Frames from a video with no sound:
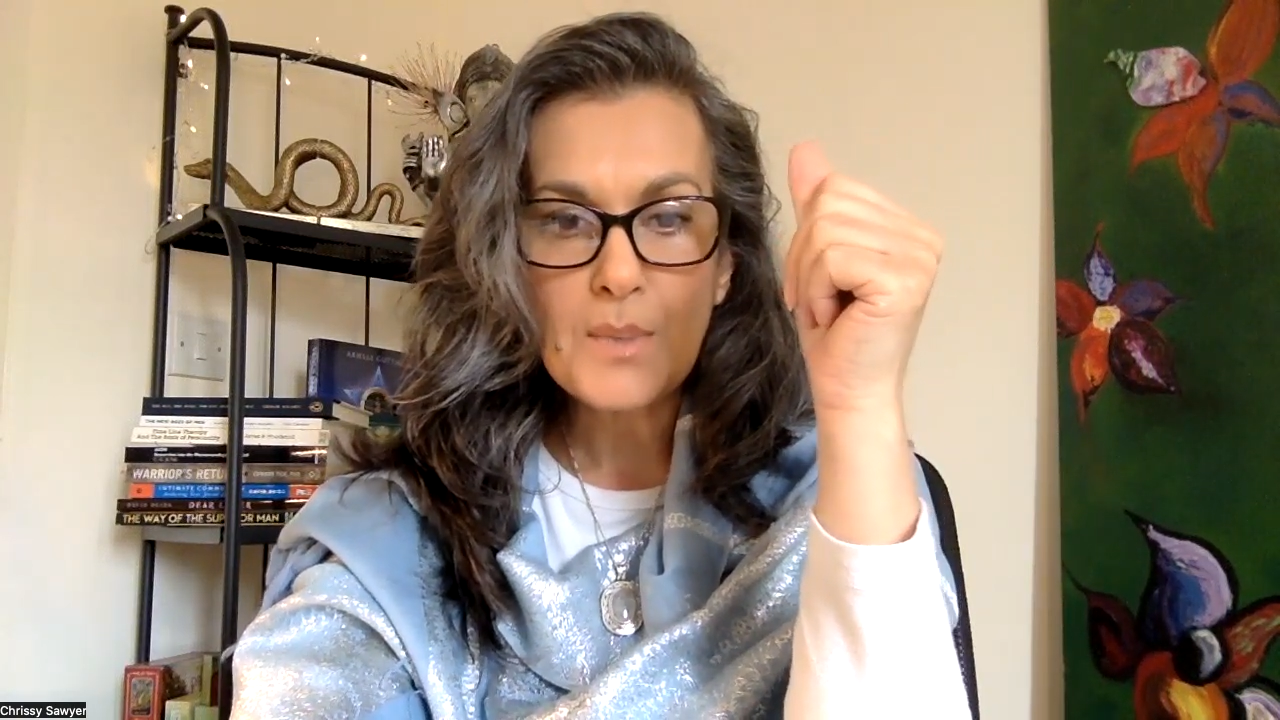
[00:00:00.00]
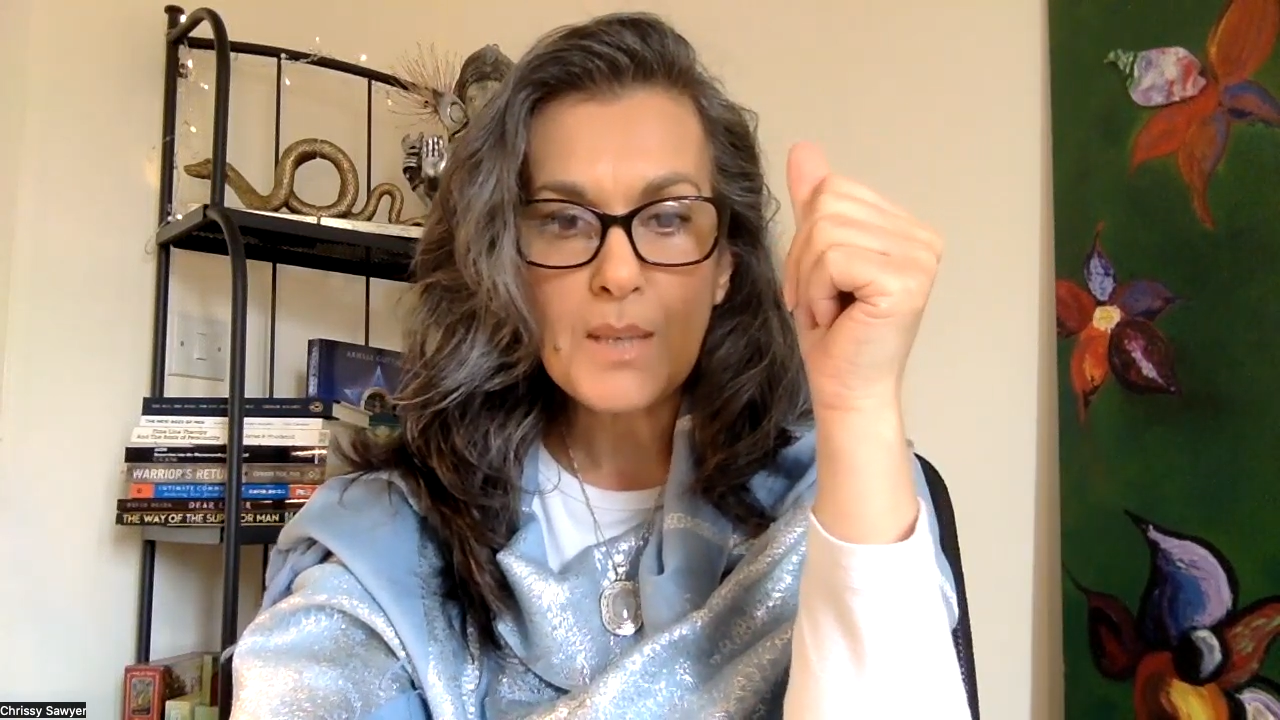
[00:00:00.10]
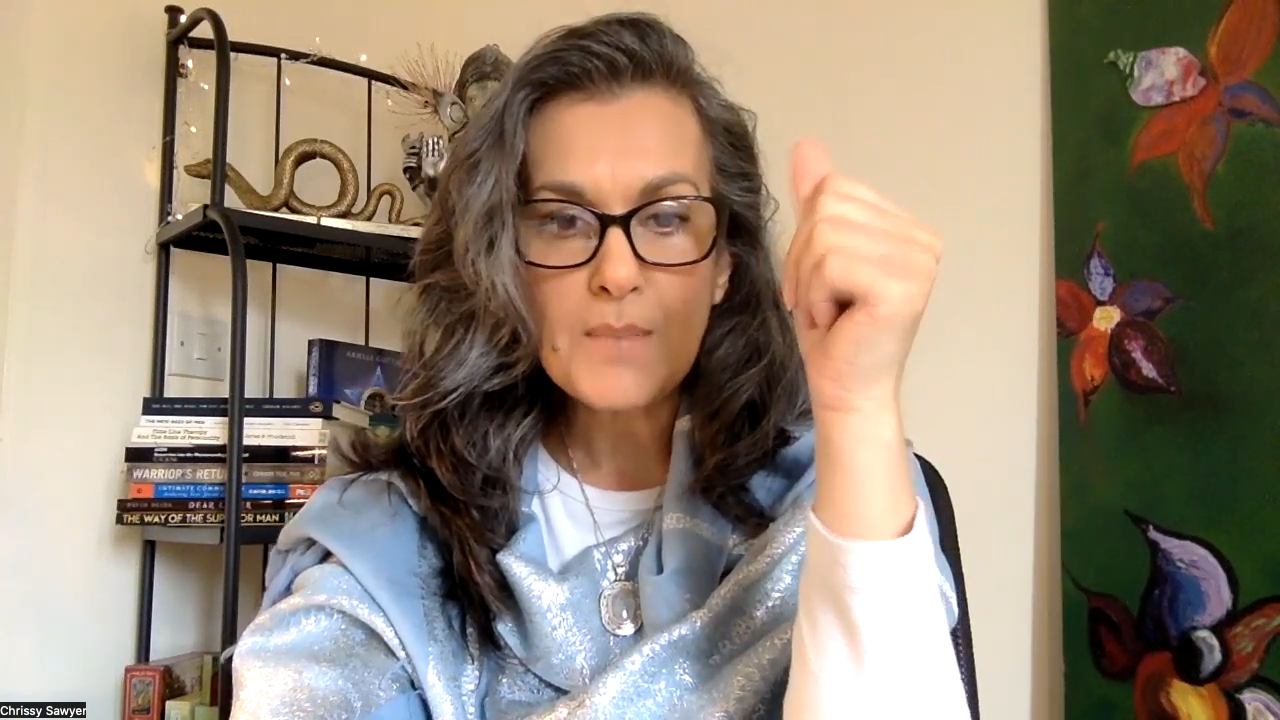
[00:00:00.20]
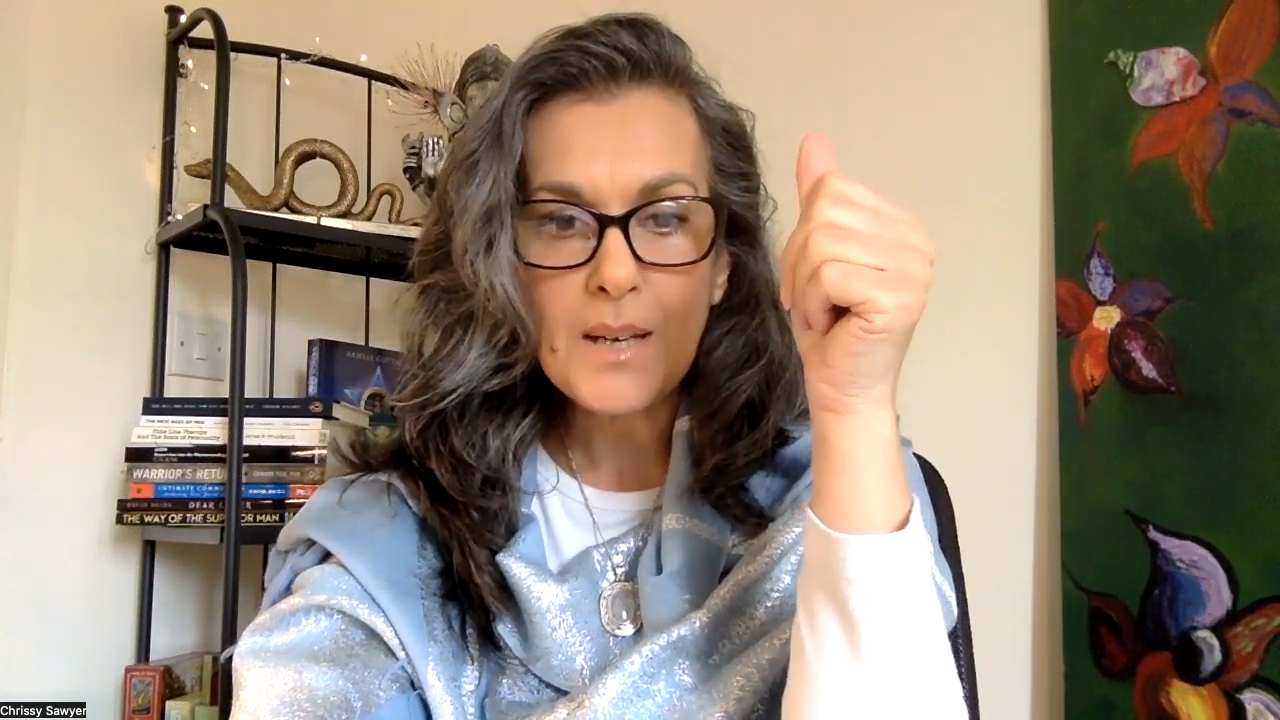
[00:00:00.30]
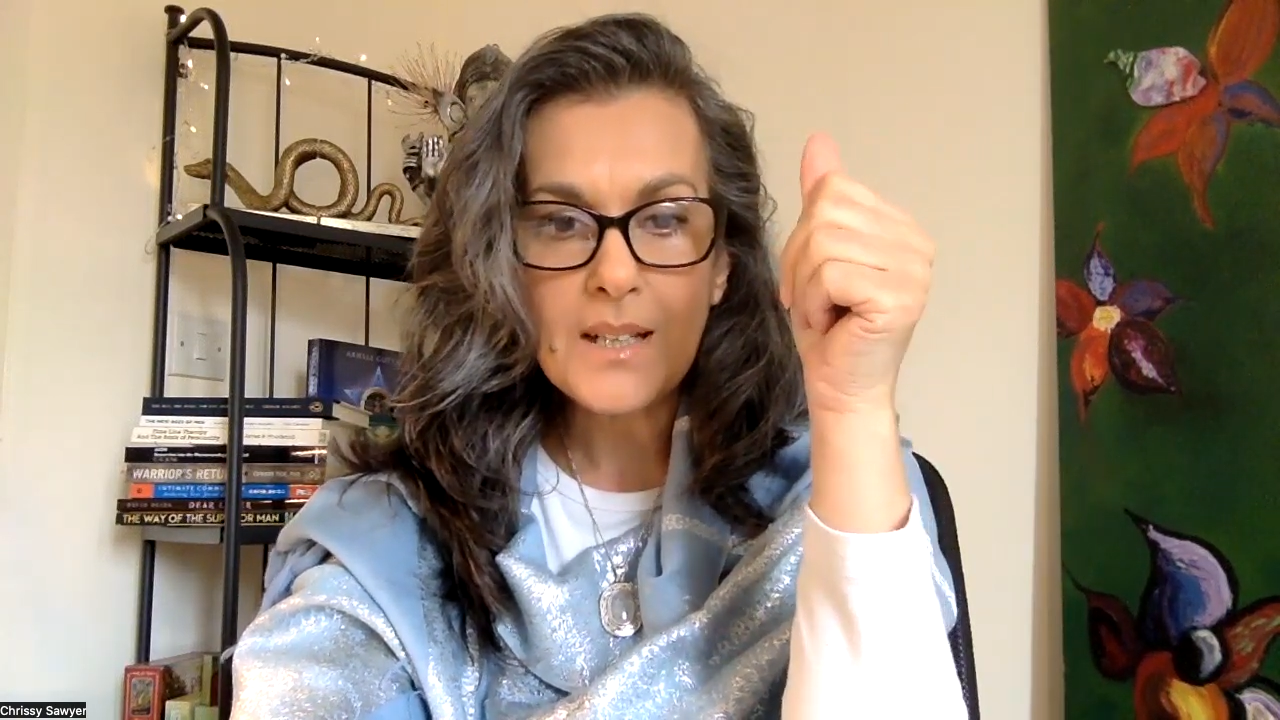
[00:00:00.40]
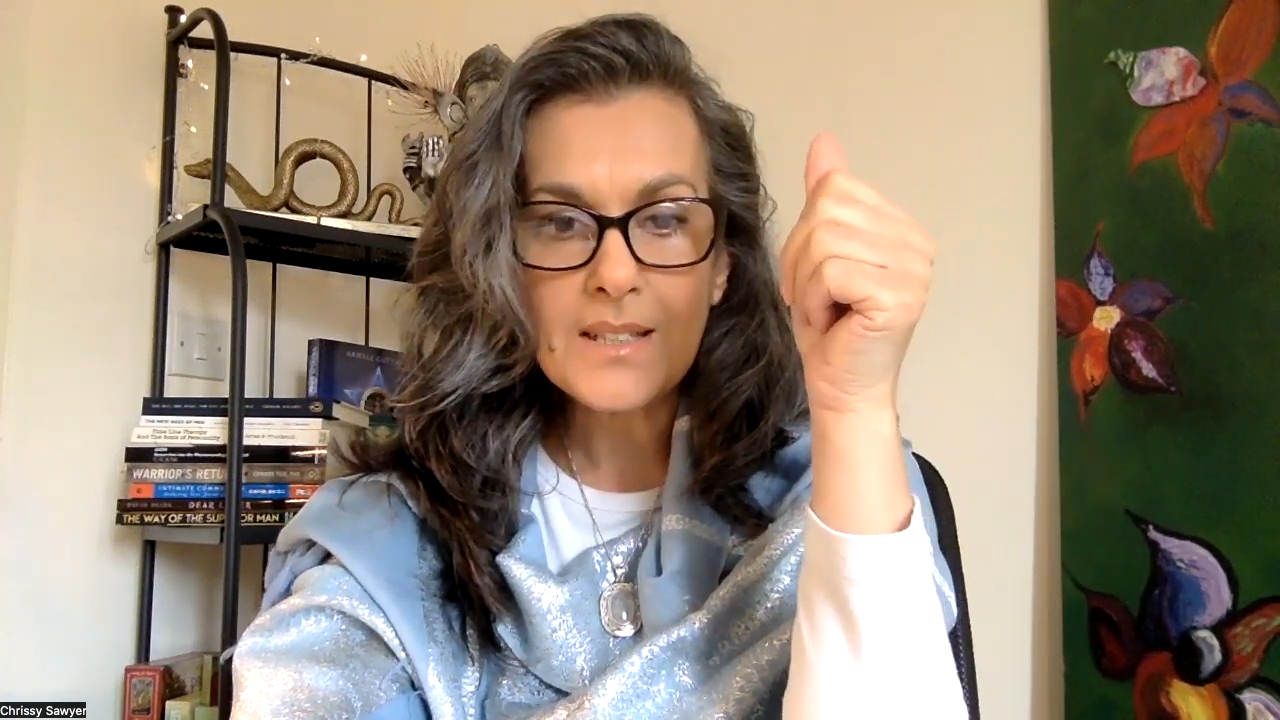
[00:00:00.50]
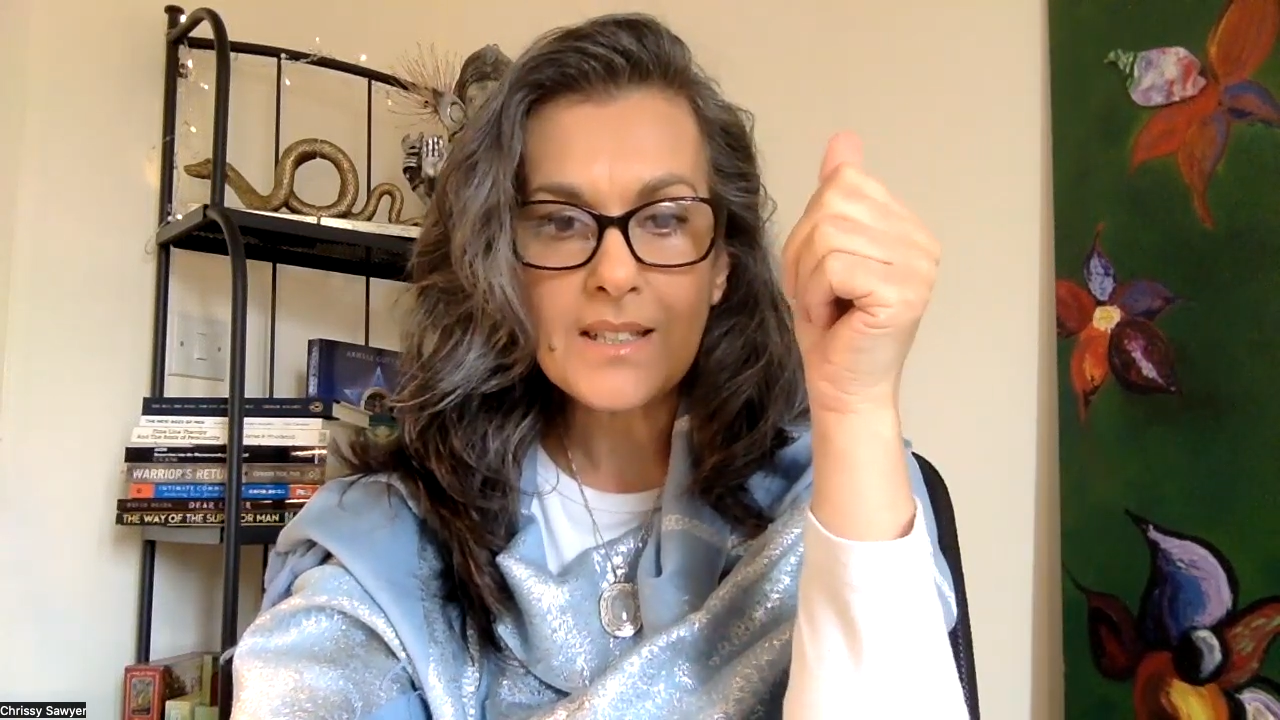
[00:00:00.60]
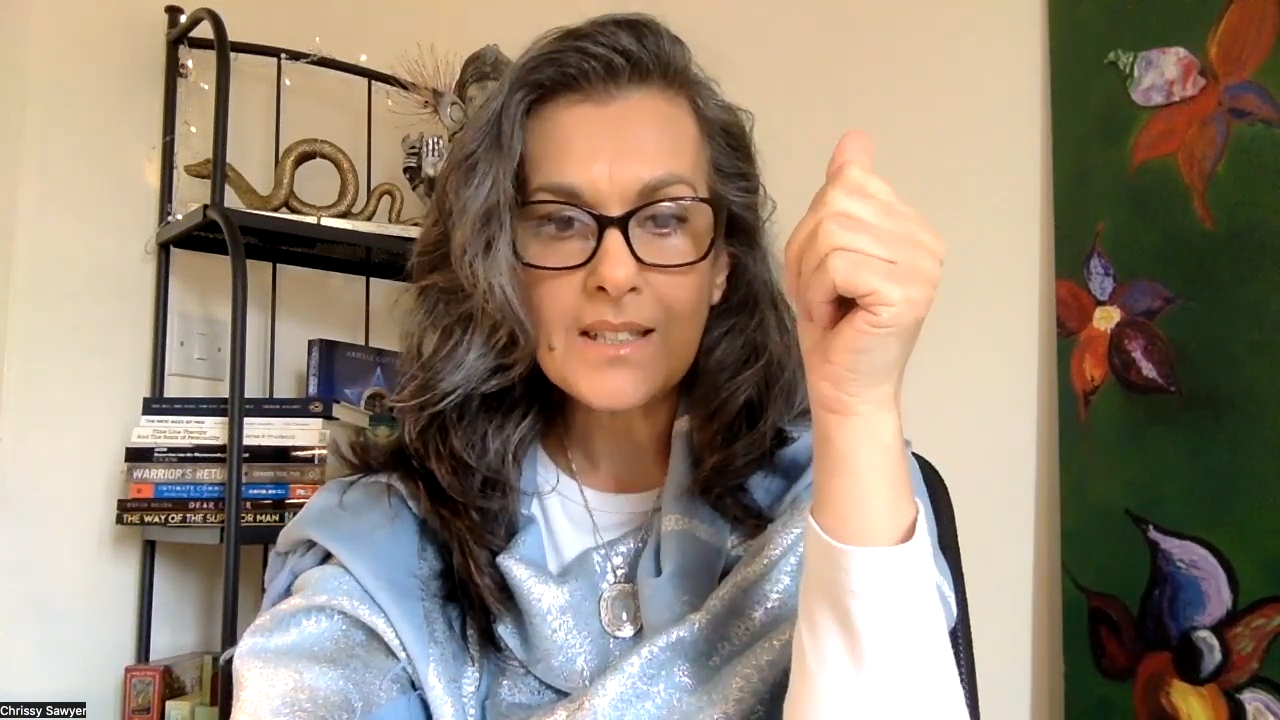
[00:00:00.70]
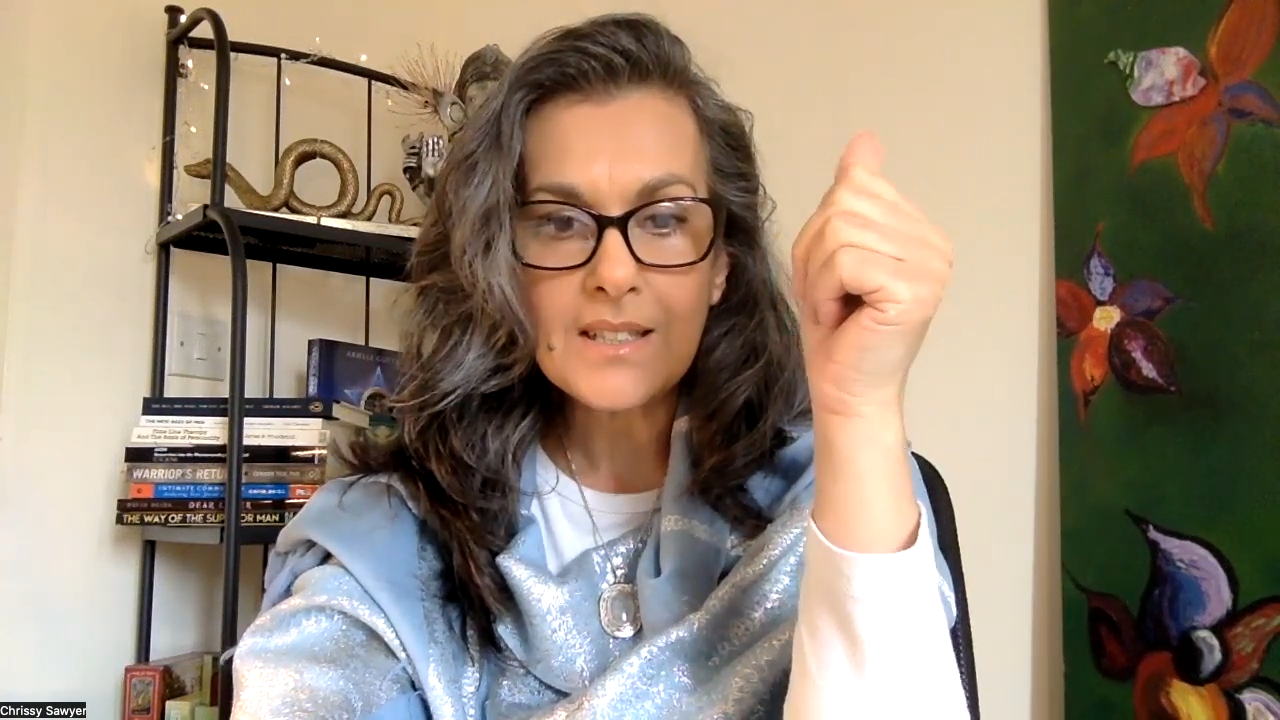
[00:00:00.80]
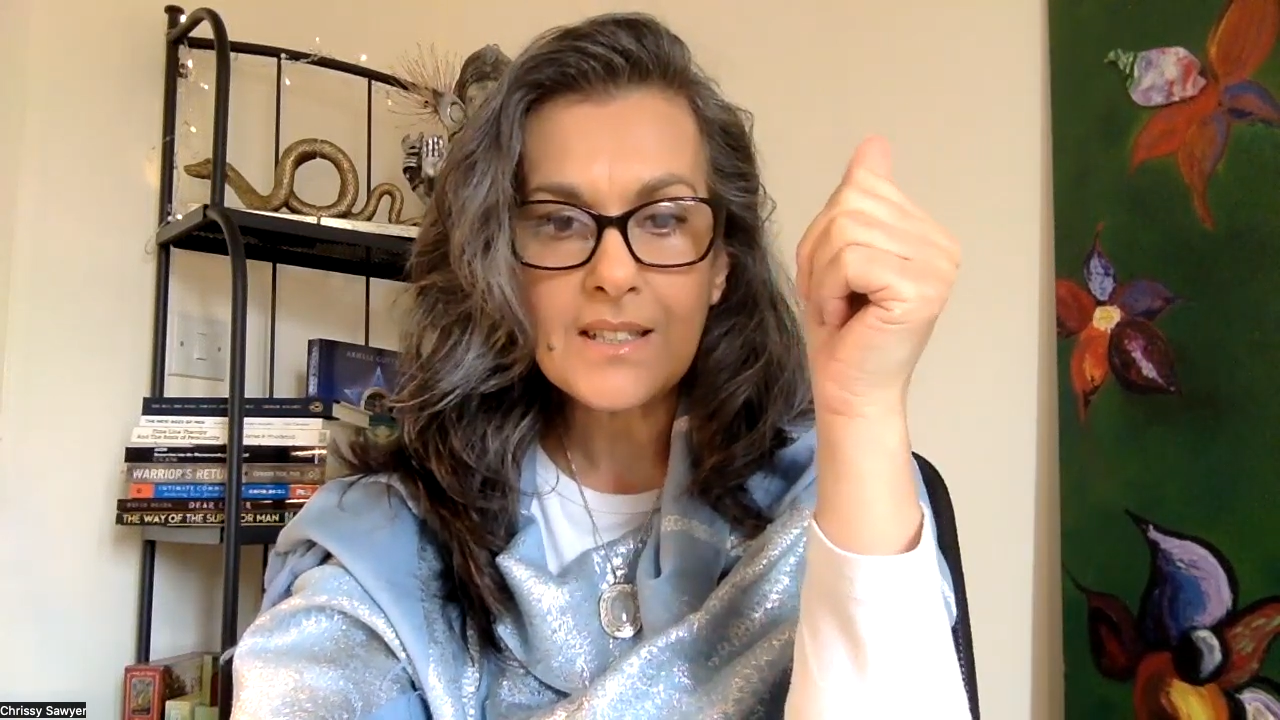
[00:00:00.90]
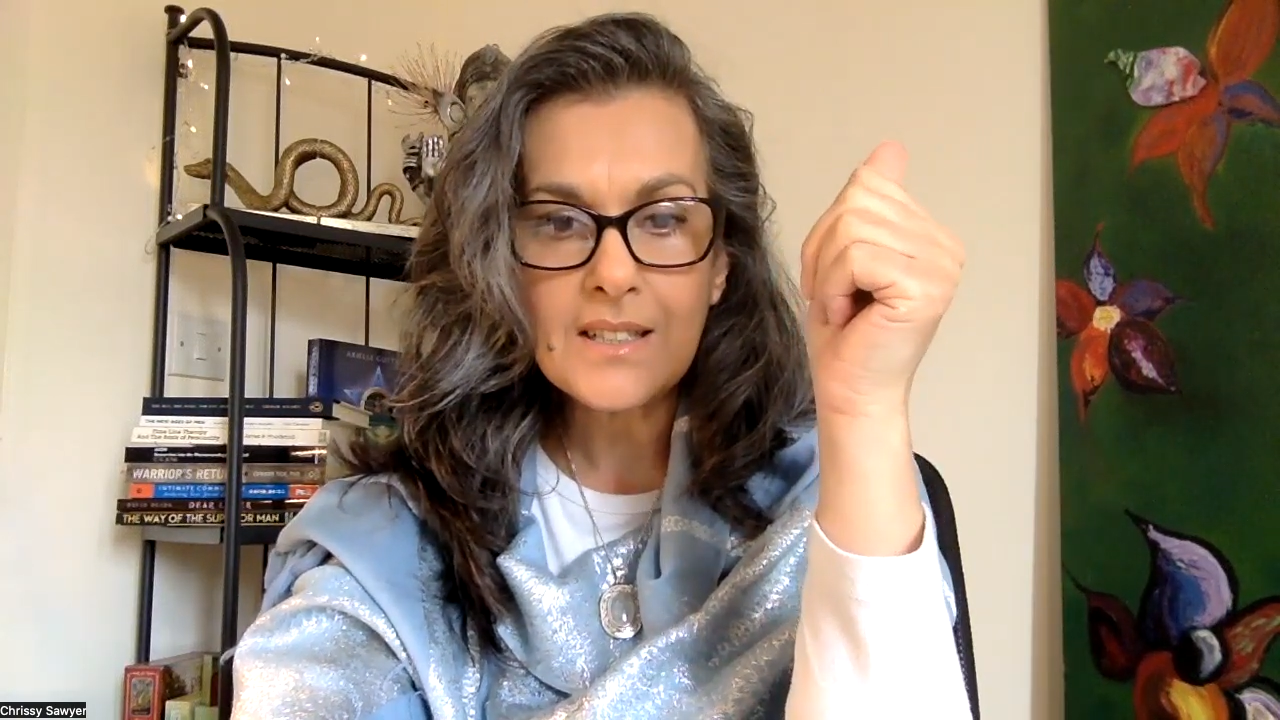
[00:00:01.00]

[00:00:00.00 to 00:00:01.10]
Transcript: been in Pisces